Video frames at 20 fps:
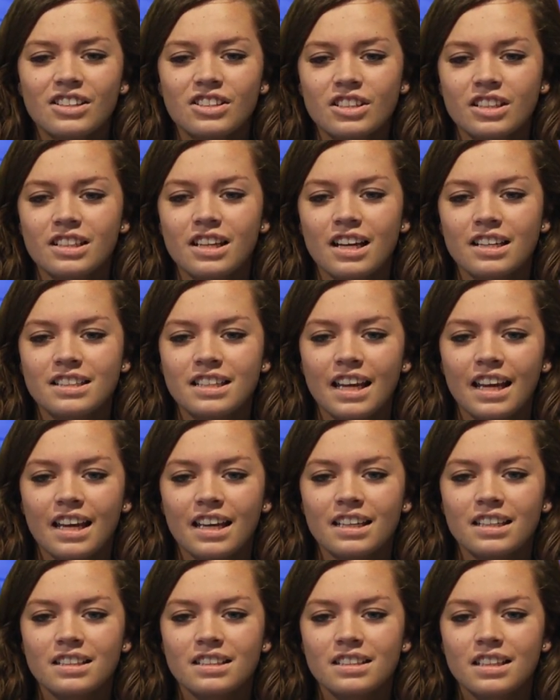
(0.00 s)
should
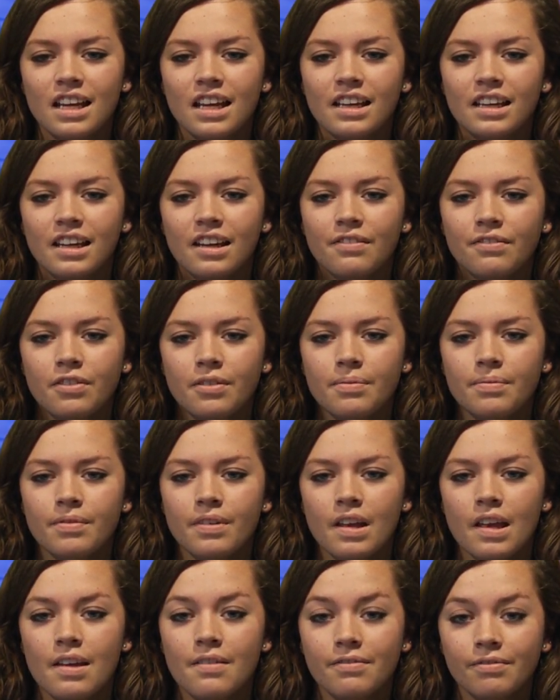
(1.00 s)
attend an inform-
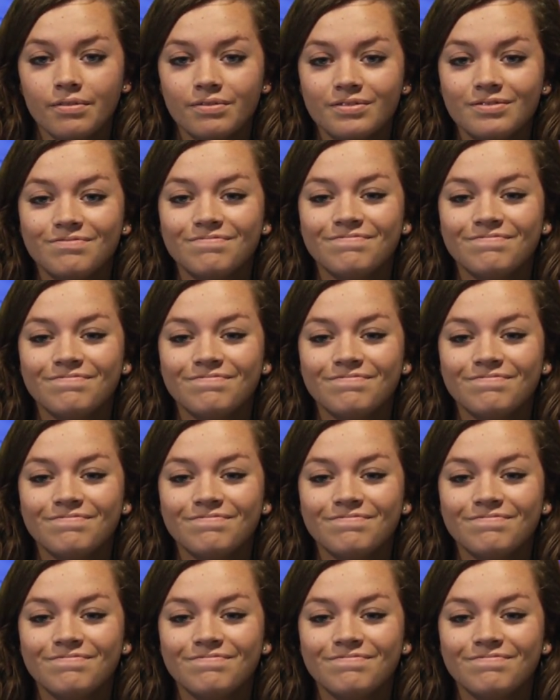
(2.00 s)
in-